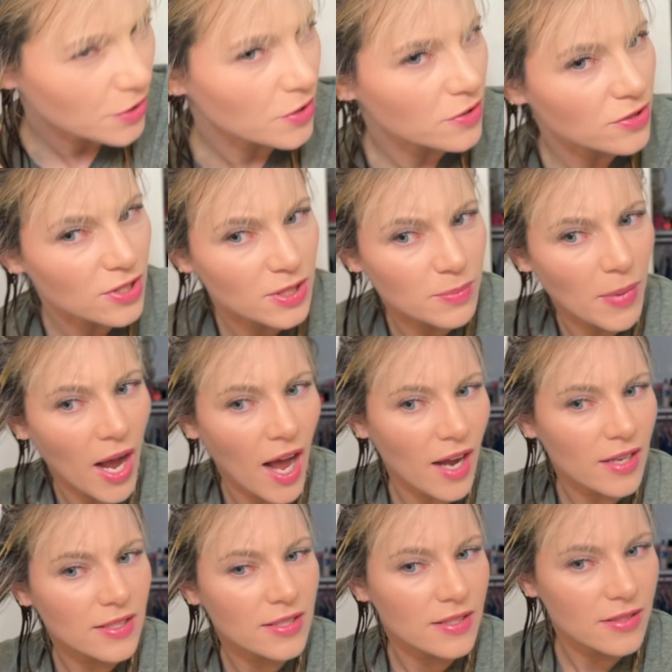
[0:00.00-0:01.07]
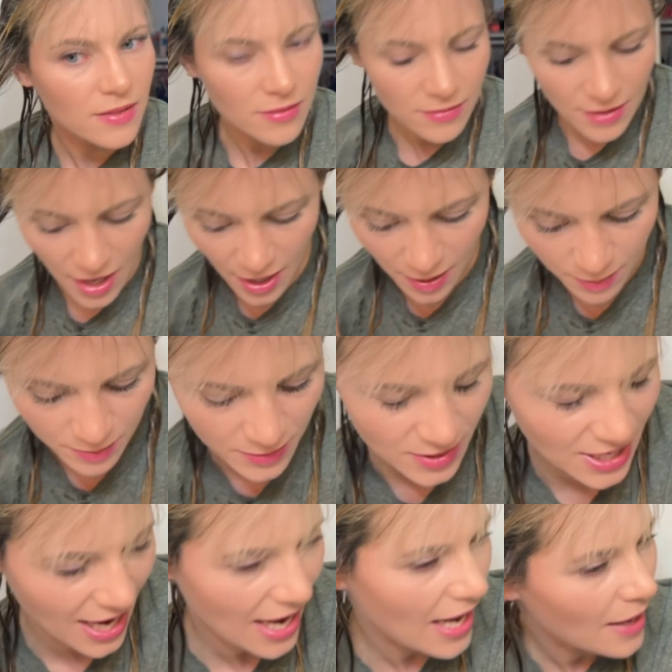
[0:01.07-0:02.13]
uses box
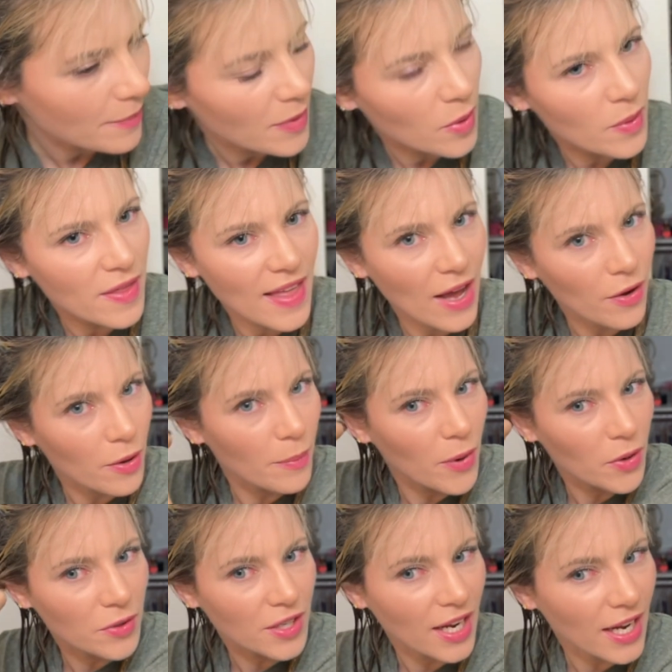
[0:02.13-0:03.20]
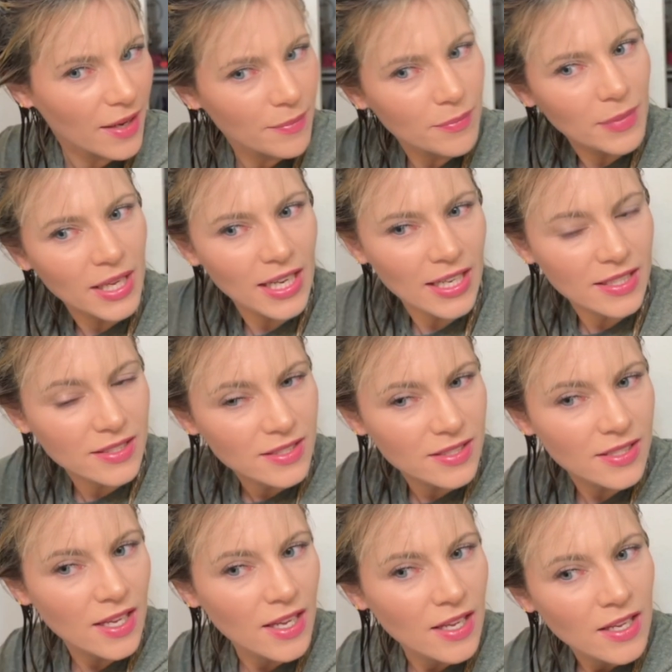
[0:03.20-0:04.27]
dye, but without ammonia, because
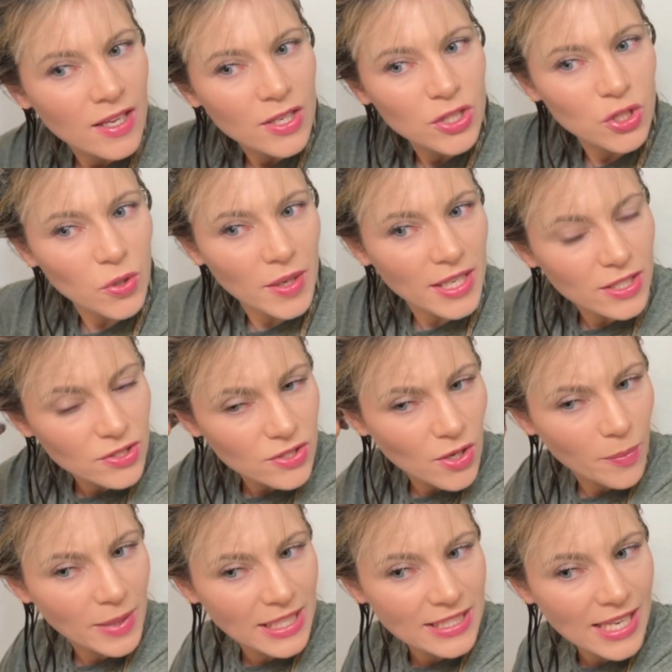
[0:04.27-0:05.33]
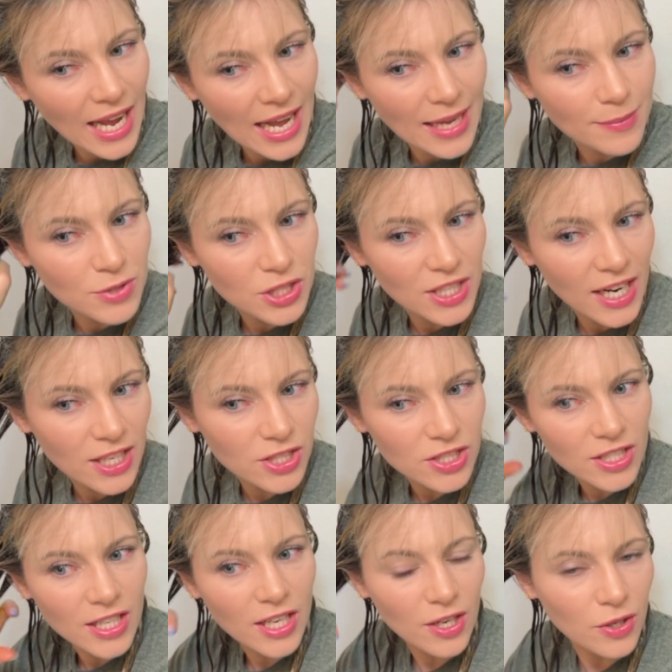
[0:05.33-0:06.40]
doing it so many times, she
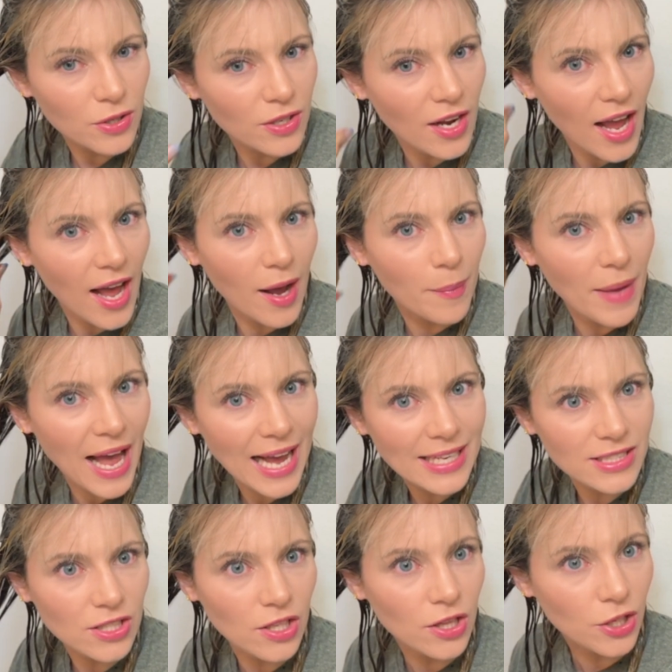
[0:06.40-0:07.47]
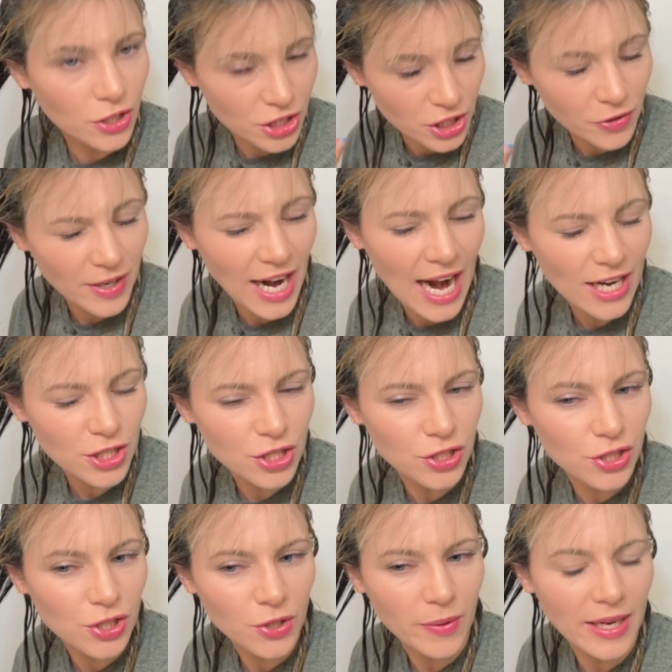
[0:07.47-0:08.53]
actually has an allergic reaction
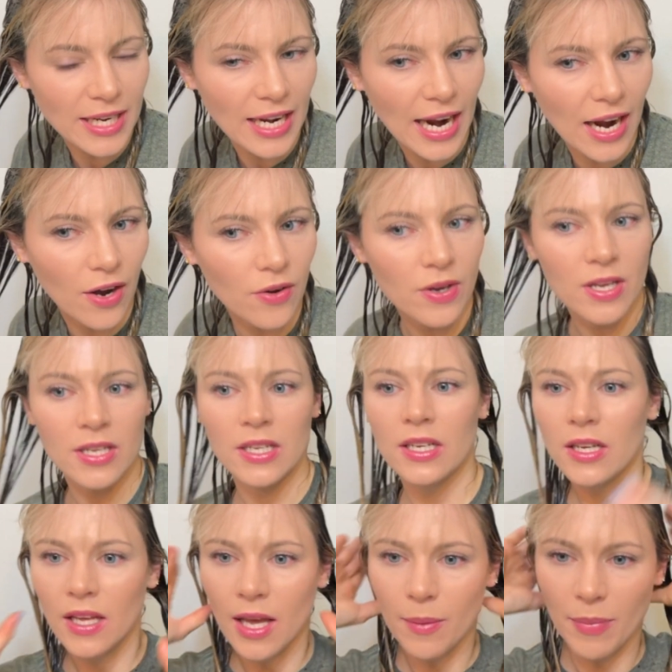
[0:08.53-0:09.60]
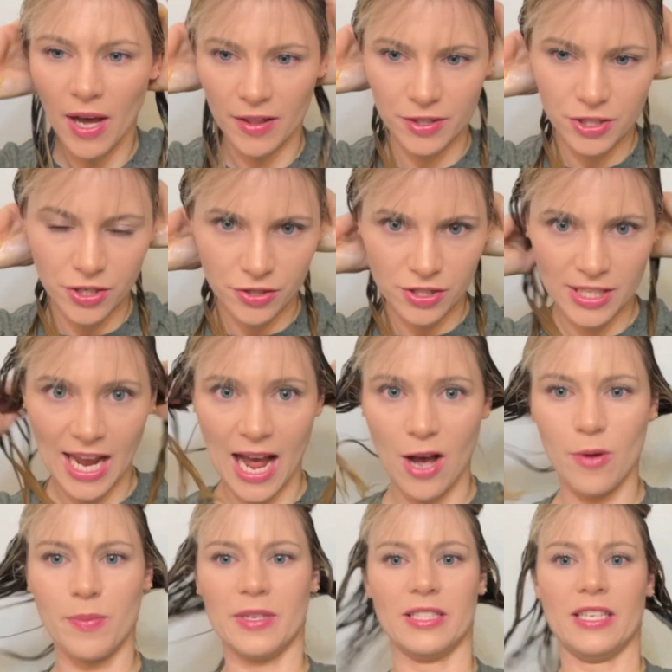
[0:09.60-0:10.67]
to it now. It bothers her
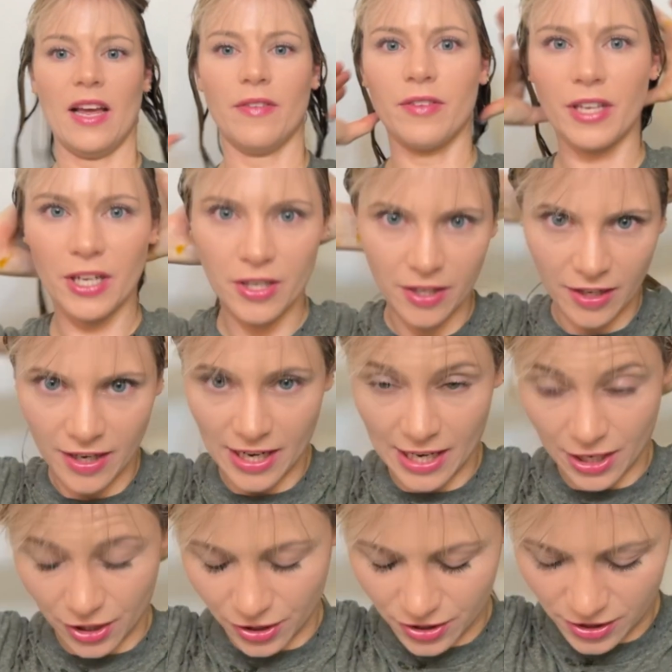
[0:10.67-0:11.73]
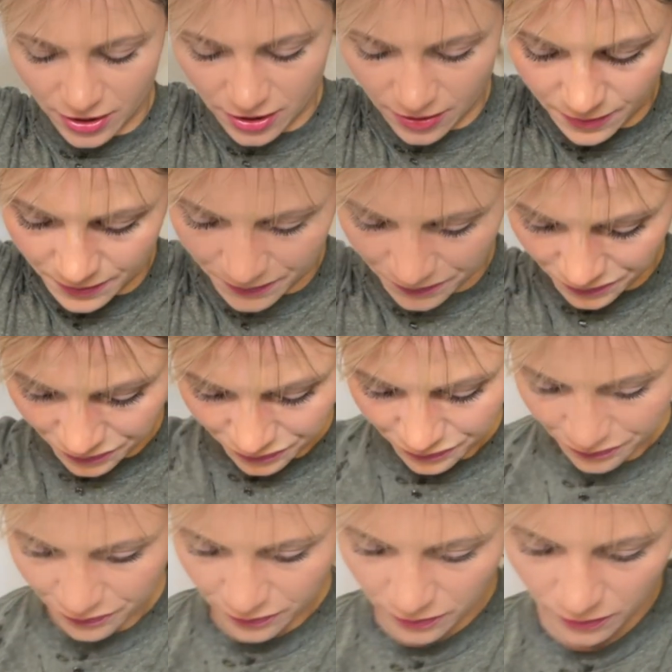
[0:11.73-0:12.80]
scalp and definitely her ears.
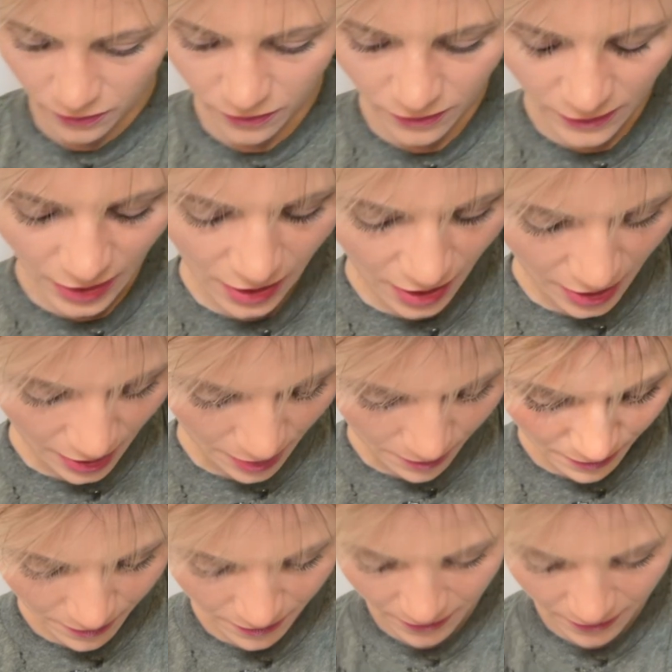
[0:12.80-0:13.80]
So I'm